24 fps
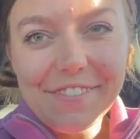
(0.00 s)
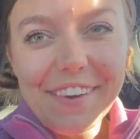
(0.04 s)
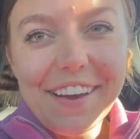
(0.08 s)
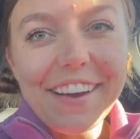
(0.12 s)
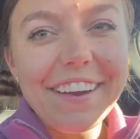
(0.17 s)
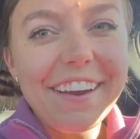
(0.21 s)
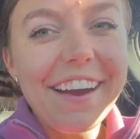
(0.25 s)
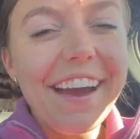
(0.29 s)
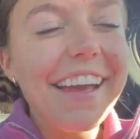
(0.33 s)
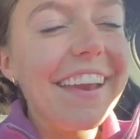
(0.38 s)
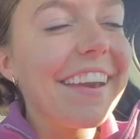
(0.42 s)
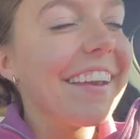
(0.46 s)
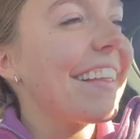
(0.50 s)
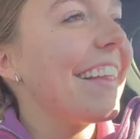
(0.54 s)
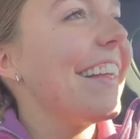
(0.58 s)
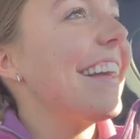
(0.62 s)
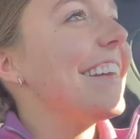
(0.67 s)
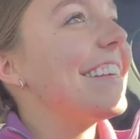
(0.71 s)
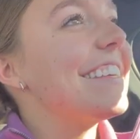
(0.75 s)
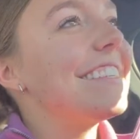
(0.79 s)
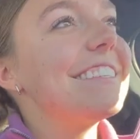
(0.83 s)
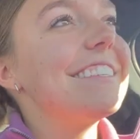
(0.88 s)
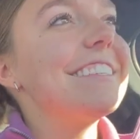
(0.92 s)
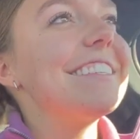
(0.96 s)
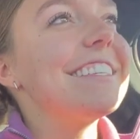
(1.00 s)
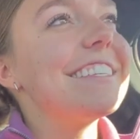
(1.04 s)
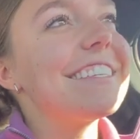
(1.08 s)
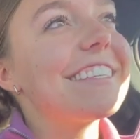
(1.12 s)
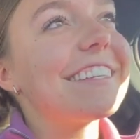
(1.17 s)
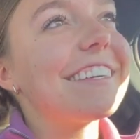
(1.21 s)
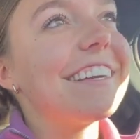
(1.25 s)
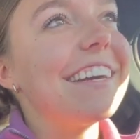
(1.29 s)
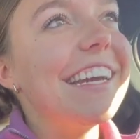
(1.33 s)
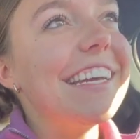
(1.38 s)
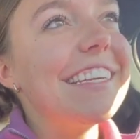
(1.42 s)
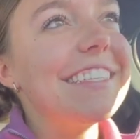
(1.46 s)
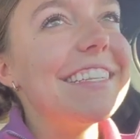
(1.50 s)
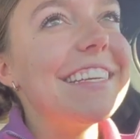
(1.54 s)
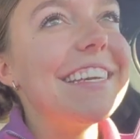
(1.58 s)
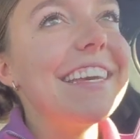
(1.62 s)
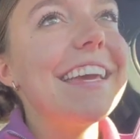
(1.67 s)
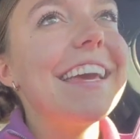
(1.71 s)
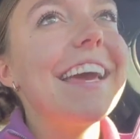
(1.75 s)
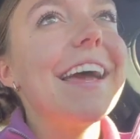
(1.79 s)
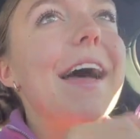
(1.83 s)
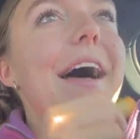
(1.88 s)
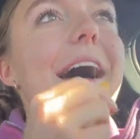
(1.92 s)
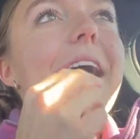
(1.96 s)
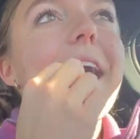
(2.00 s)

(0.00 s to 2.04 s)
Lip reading: my grad class, which is crazy.